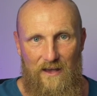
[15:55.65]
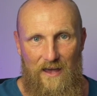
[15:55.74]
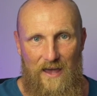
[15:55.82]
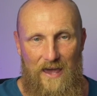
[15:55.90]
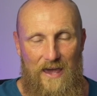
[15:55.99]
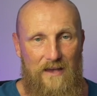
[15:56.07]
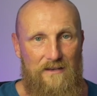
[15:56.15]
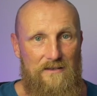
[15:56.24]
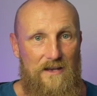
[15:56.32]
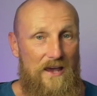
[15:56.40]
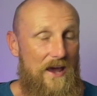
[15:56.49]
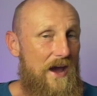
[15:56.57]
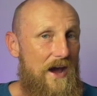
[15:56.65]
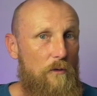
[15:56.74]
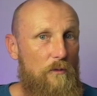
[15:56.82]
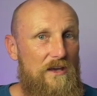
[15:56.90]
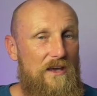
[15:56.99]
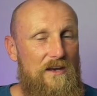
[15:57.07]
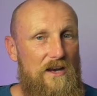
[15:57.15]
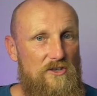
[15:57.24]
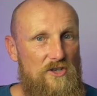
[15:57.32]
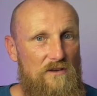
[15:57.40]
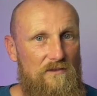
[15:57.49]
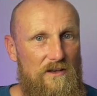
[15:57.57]
And how we can
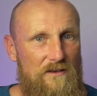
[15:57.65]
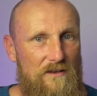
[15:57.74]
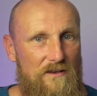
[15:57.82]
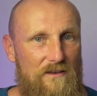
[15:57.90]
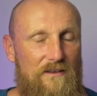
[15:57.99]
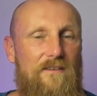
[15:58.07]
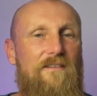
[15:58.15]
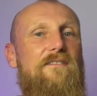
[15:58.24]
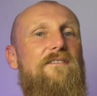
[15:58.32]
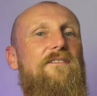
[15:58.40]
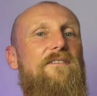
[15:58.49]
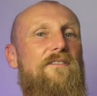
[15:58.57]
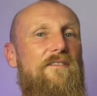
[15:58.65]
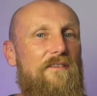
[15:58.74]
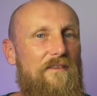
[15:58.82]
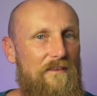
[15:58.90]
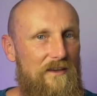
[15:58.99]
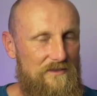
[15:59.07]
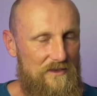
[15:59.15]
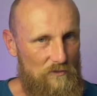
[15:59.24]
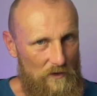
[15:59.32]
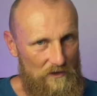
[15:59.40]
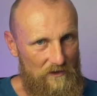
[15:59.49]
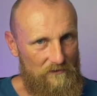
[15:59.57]
achieve it? This is
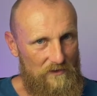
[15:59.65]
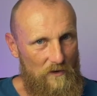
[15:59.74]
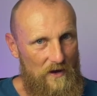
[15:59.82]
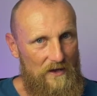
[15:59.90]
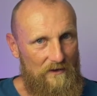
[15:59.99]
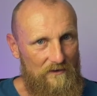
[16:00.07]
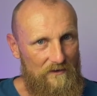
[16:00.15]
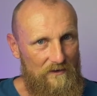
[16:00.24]
one of the ways,